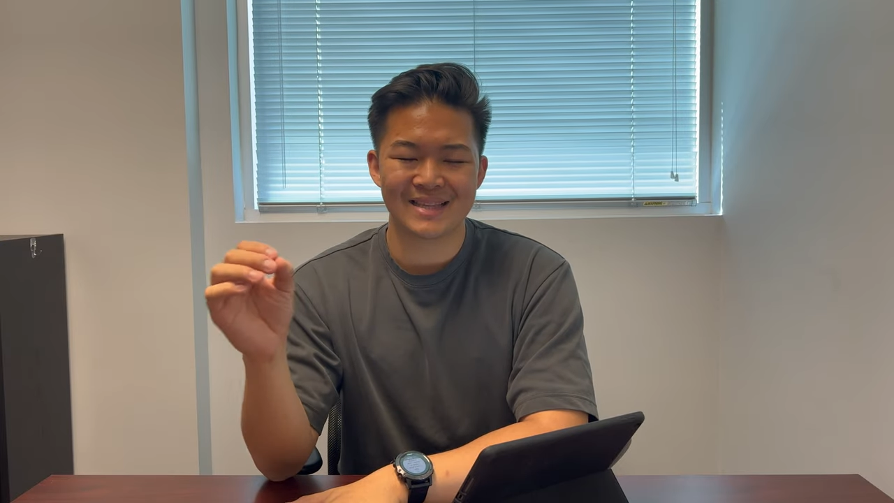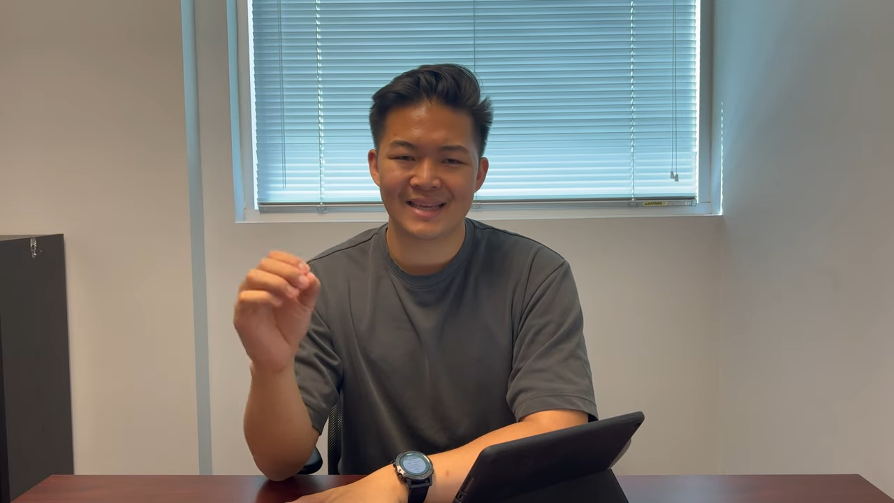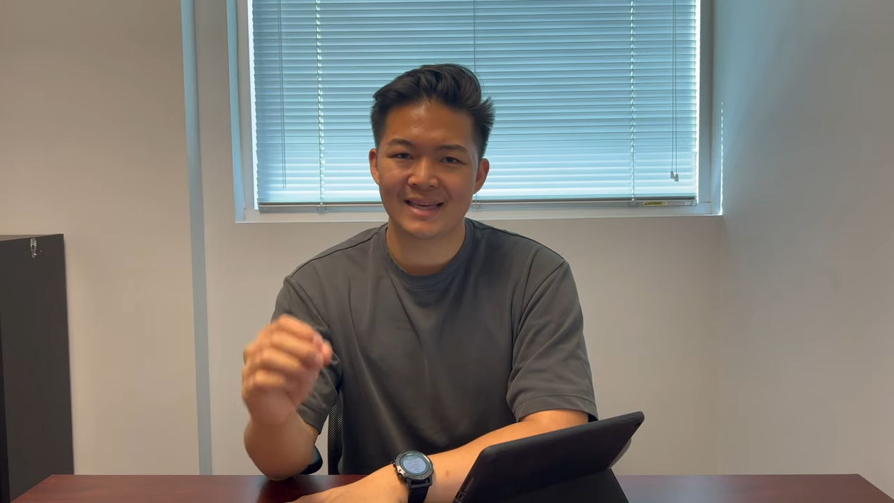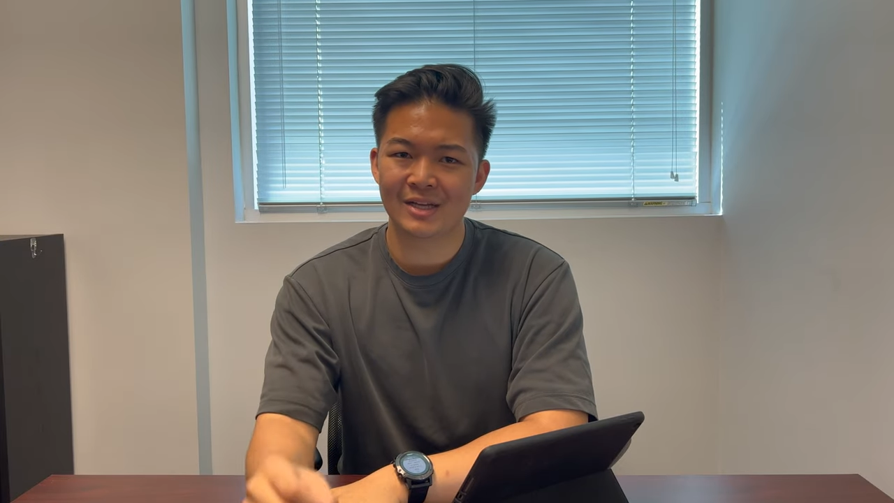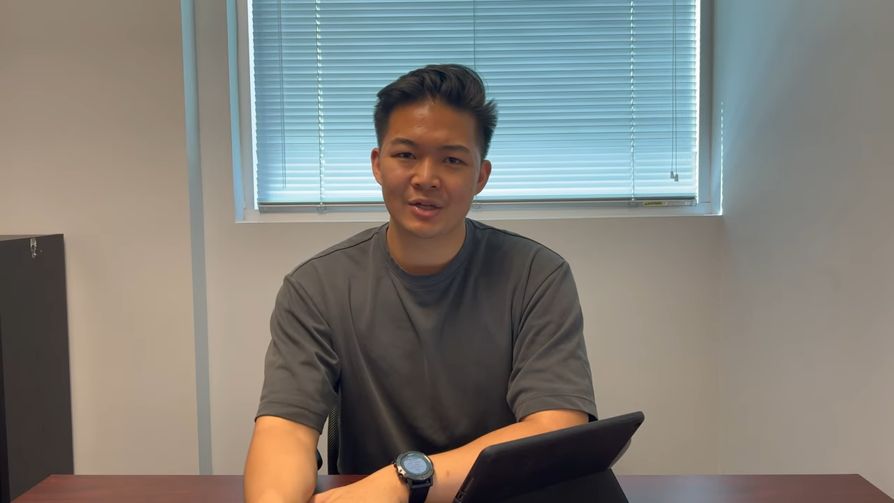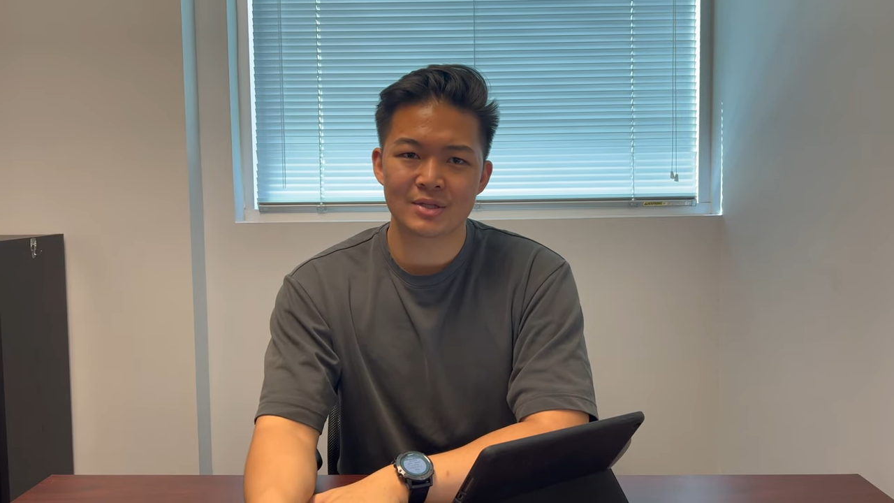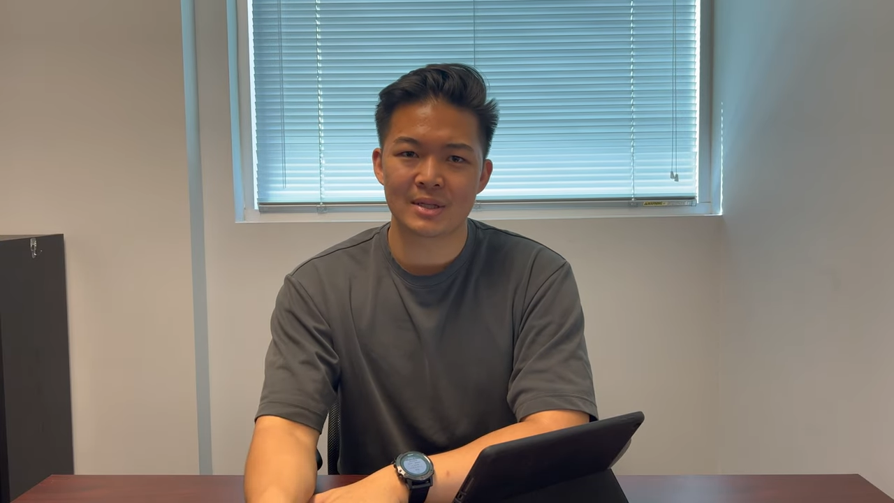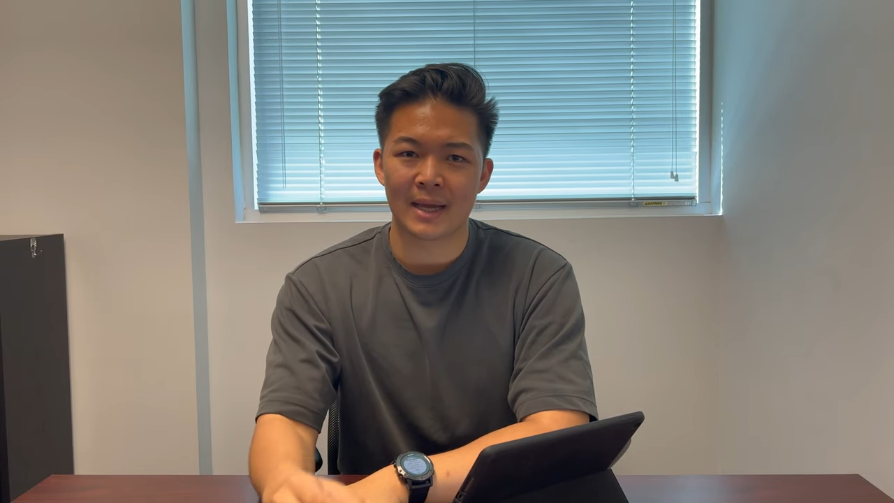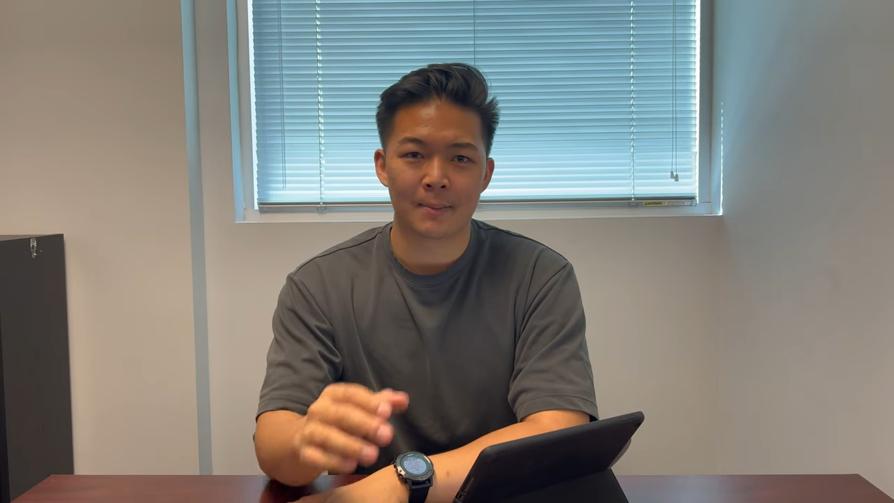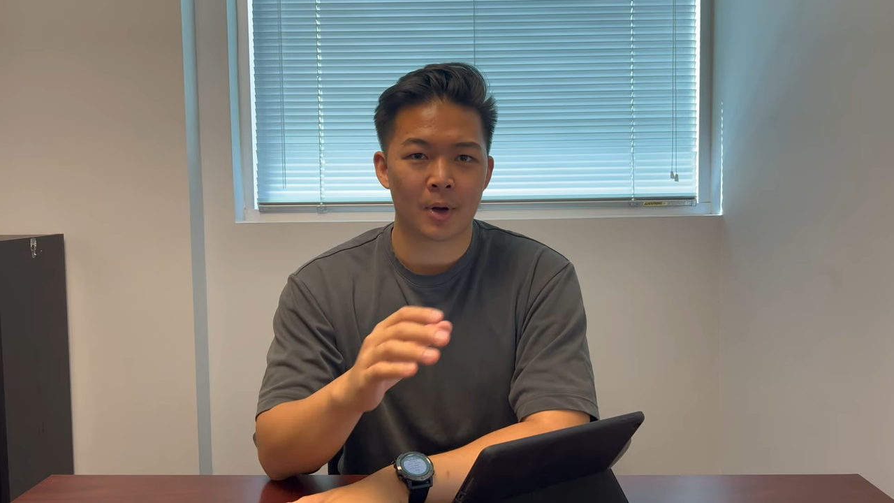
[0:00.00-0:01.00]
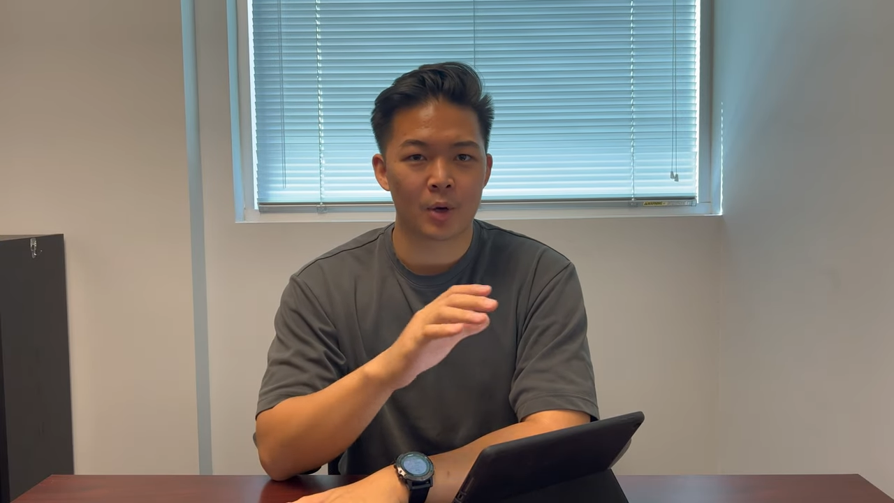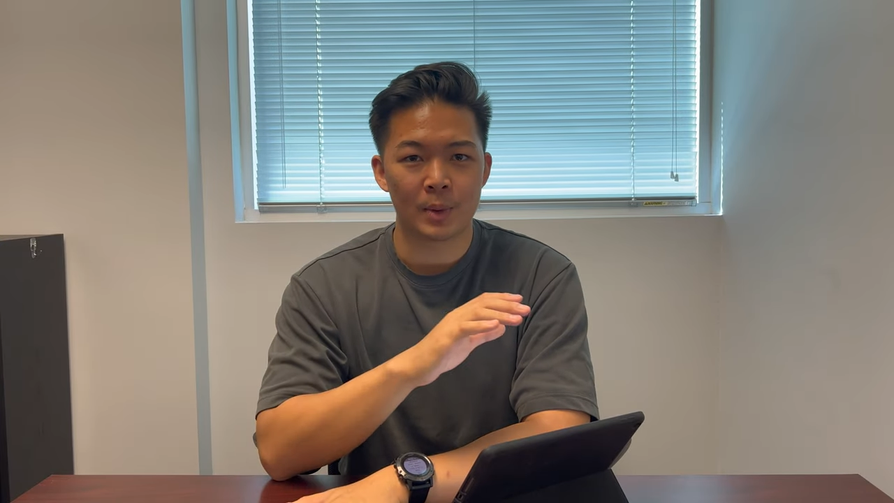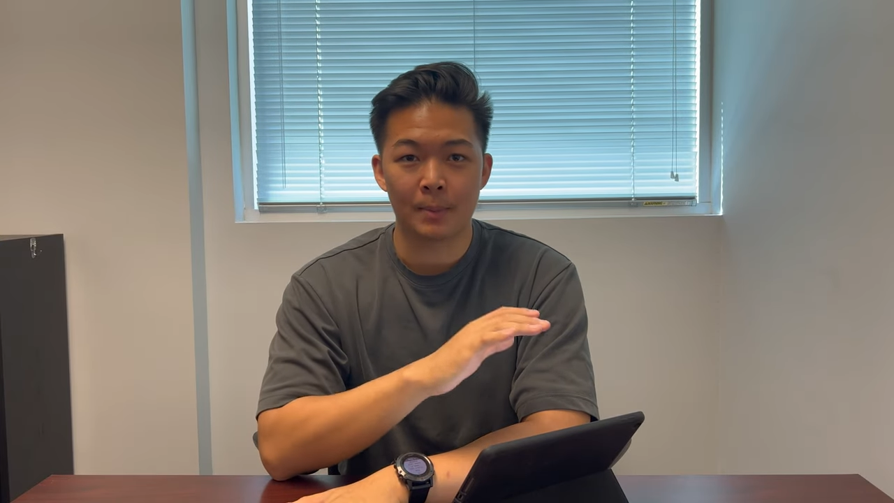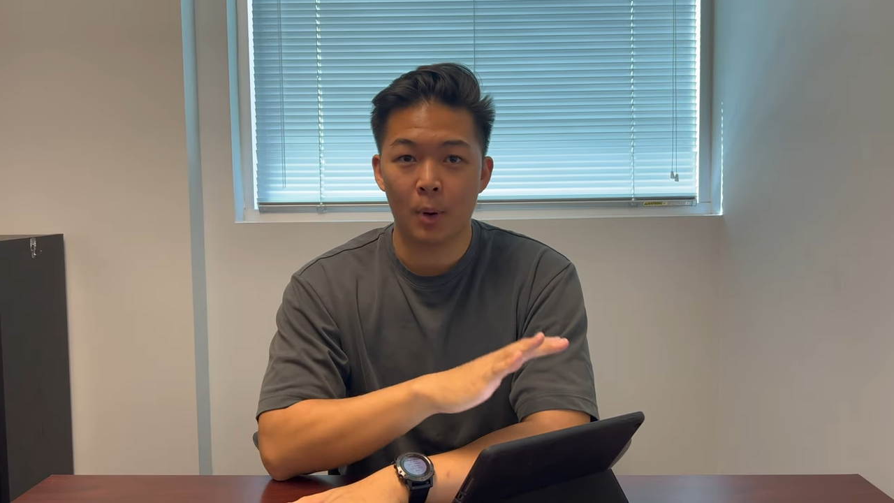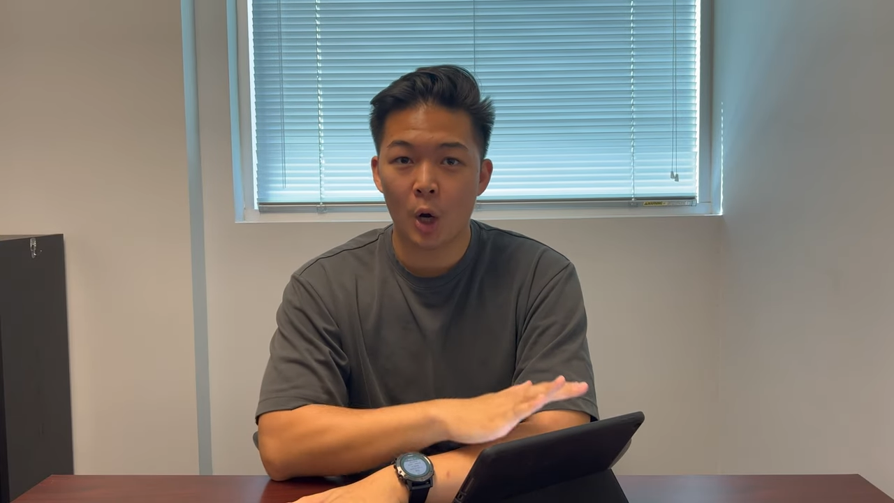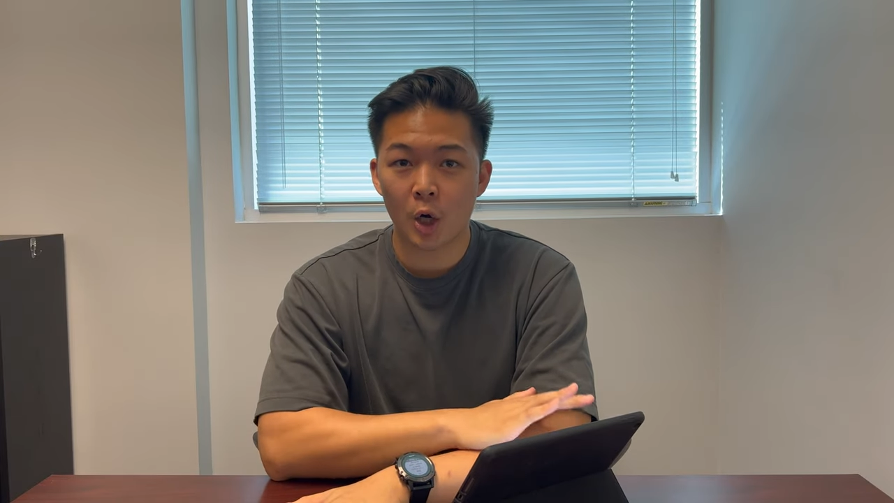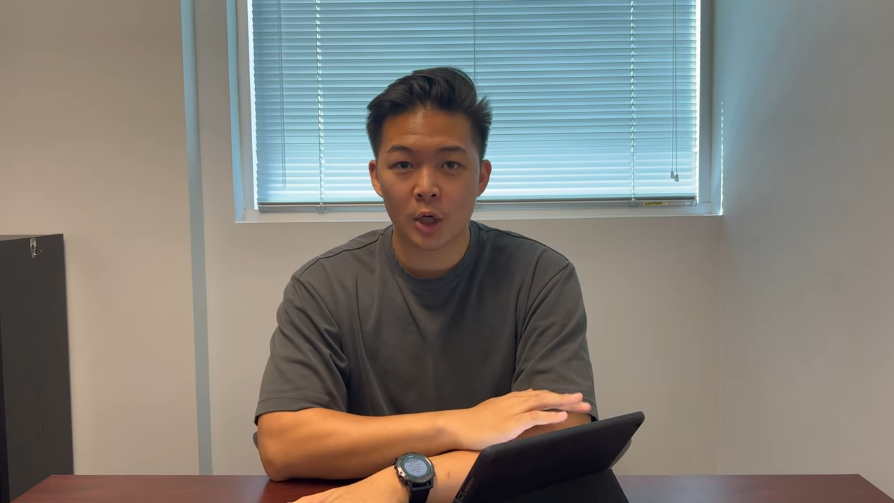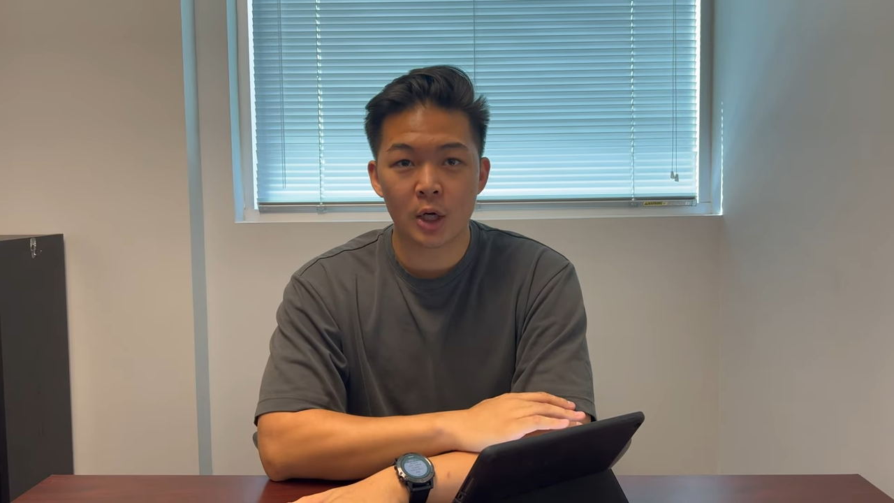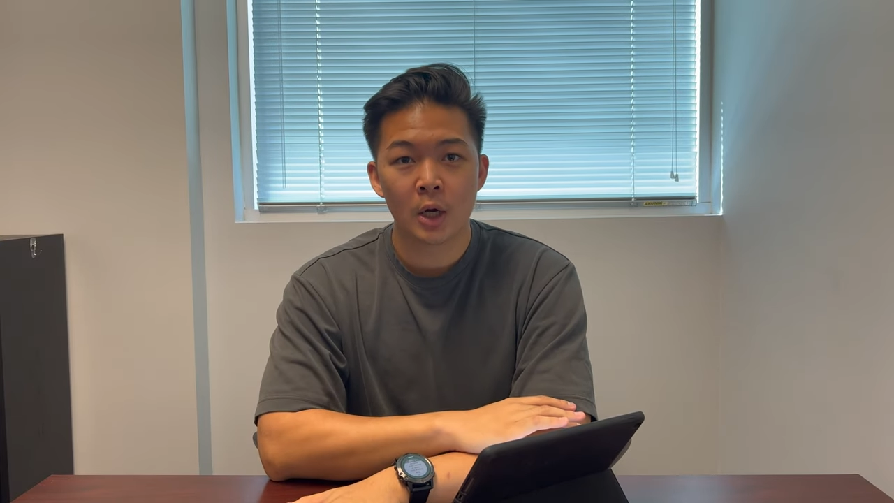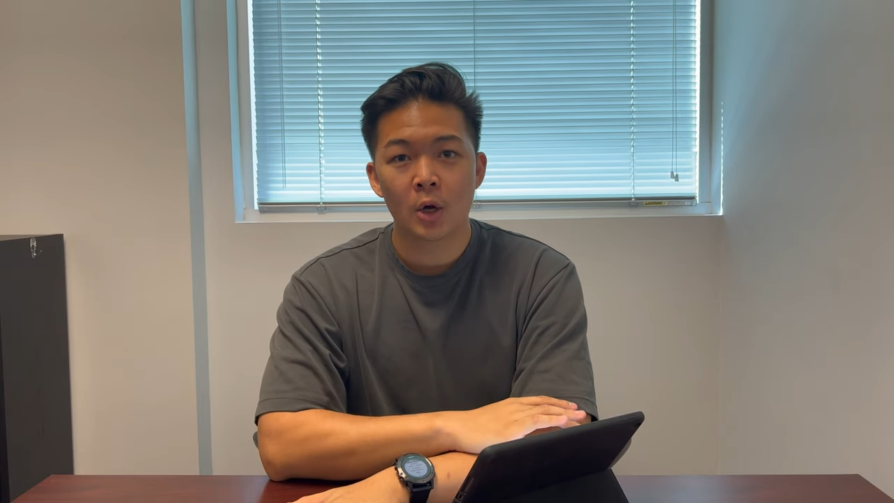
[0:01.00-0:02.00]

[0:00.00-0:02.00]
hills like Monterey Park